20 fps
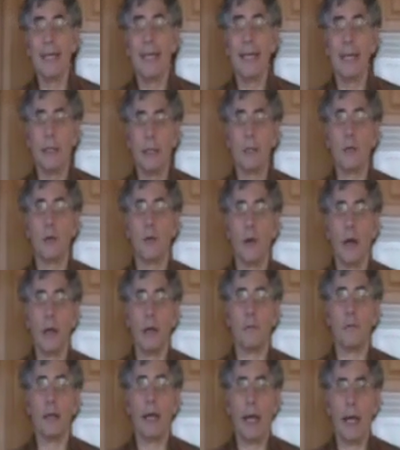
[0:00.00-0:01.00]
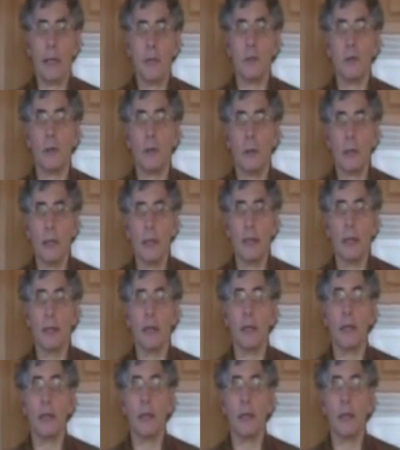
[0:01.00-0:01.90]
Integrative Cancer Clinic